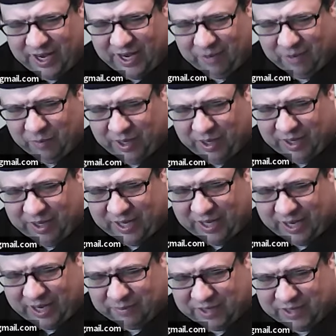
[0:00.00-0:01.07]
and we
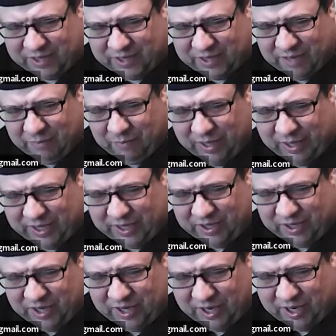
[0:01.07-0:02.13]
kept
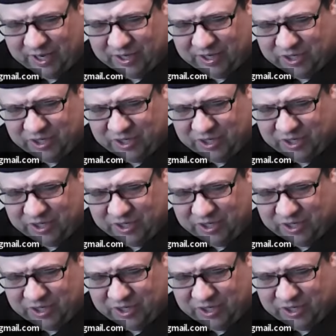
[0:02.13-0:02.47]
making uh,